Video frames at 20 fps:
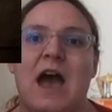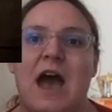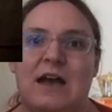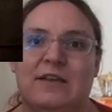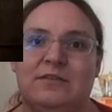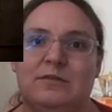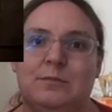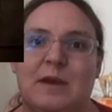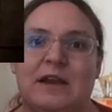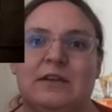
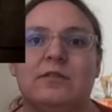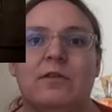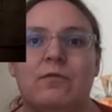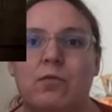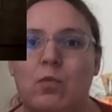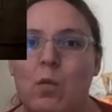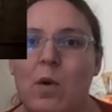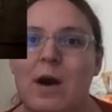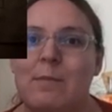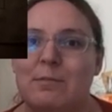aspects
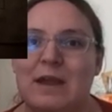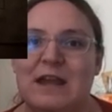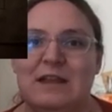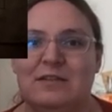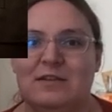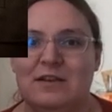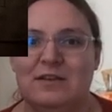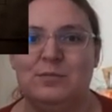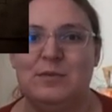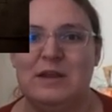of what made
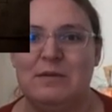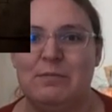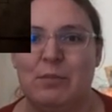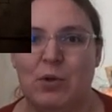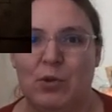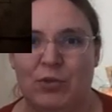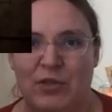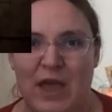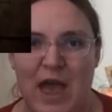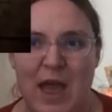these
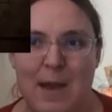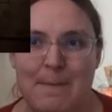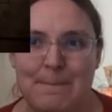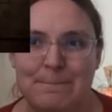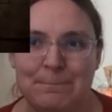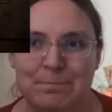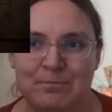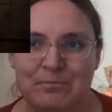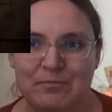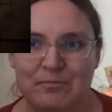people
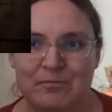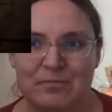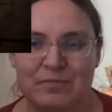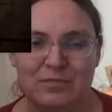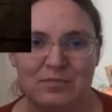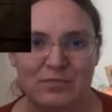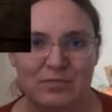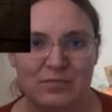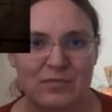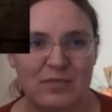them
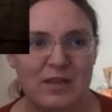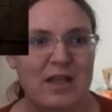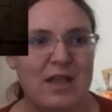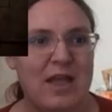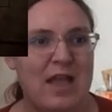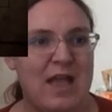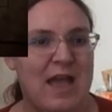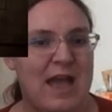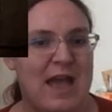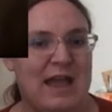
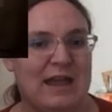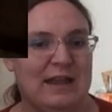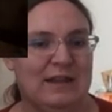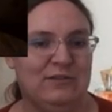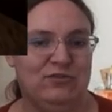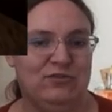and